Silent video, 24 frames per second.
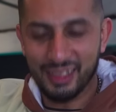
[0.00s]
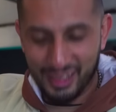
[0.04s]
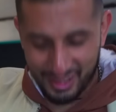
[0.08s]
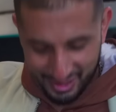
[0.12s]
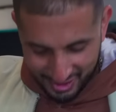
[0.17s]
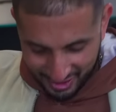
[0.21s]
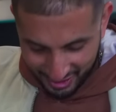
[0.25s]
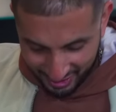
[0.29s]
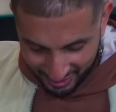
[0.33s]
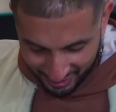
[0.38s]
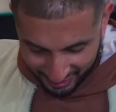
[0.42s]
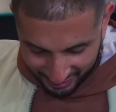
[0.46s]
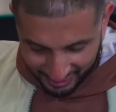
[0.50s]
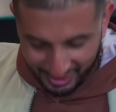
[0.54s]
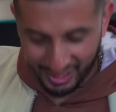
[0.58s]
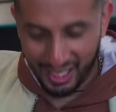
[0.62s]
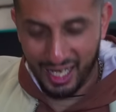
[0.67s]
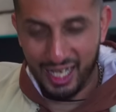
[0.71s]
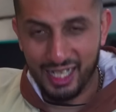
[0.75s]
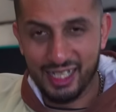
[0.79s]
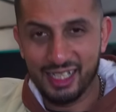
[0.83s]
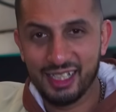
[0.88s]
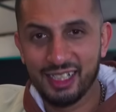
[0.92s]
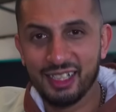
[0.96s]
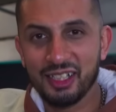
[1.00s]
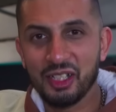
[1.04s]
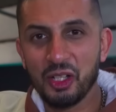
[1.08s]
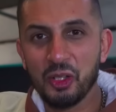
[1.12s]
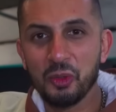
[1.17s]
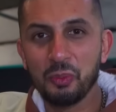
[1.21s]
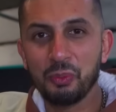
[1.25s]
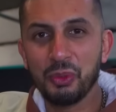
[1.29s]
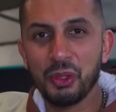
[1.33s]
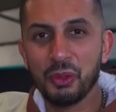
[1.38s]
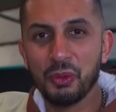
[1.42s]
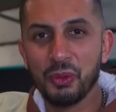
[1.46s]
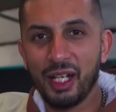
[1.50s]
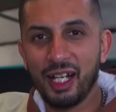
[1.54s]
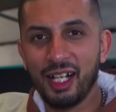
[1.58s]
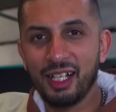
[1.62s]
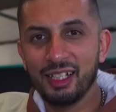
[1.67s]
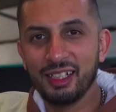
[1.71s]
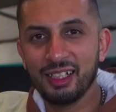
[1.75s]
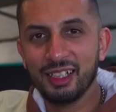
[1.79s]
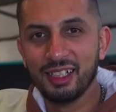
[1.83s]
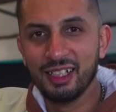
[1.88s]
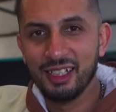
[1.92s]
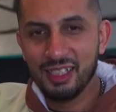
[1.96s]
Guy, hope you're
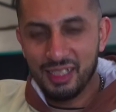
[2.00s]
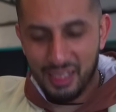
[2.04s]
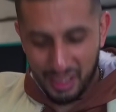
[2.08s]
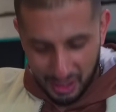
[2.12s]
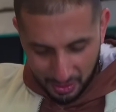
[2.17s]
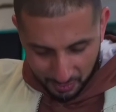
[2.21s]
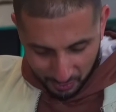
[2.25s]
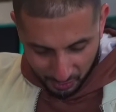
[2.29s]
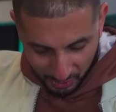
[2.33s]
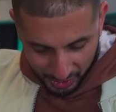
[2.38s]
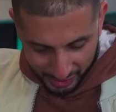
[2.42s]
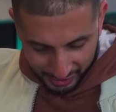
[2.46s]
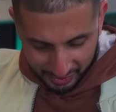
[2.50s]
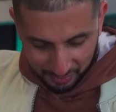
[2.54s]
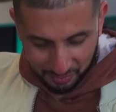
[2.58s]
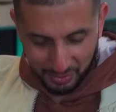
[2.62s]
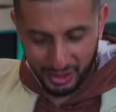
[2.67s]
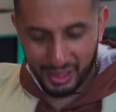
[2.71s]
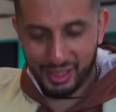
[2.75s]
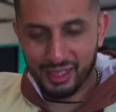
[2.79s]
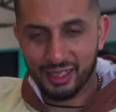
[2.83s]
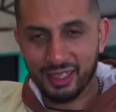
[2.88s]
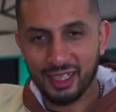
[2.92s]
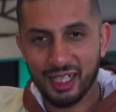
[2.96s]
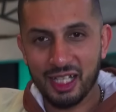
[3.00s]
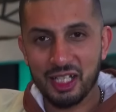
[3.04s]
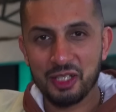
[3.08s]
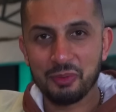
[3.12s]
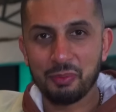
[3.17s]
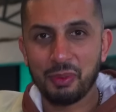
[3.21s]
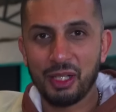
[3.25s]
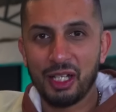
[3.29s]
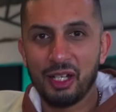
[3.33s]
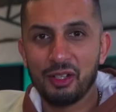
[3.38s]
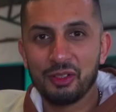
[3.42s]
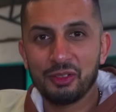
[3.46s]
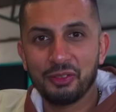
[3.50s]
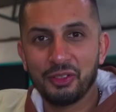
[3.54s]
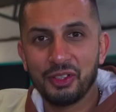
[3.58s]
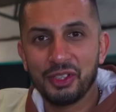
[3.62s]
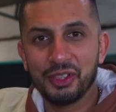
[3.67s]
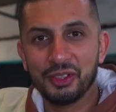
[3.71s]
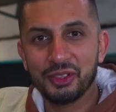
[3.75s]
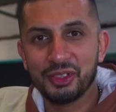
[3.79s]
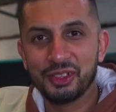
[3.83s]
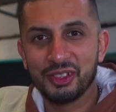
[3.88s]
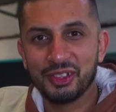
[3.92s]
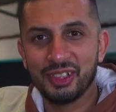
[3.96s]
well. I'm wearing Marrakesh brown for
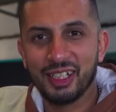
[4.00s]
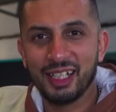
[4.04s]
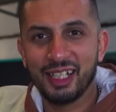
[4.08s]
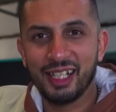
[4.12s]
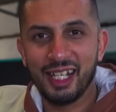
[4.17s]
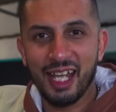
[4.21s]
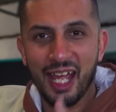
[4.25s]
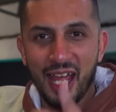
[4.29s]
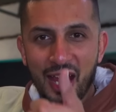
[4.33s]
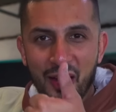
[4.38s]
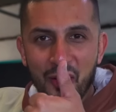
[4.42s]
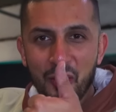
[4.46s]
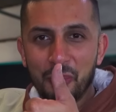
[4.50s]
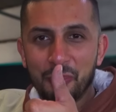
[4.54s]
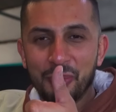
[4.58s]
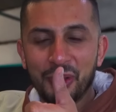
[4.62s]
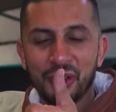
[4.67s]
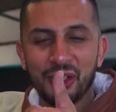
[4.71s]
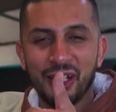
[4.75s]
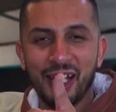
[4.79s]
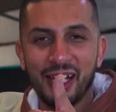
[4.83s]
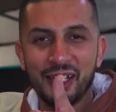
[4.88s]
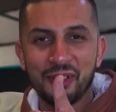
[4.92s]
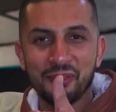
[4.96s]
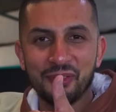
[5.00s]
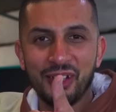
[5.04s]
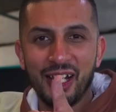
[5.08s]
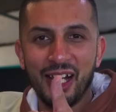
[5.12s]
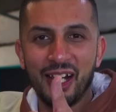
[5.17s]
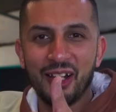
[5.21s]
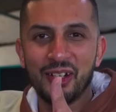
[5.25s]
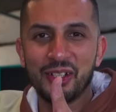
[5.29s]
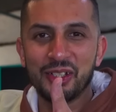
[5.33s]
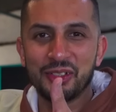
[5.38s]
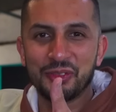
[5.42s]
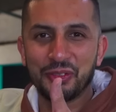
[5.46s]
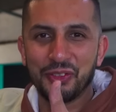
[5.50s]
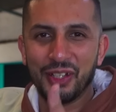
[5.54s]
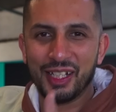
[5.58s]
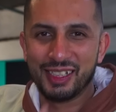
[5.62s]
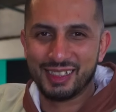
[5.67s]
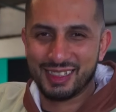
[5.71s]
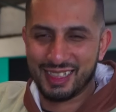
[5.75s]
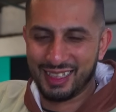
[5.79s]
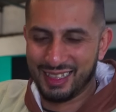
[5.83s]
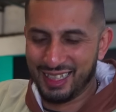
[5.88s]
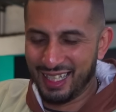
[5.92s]
you today. I hope you like my outfit.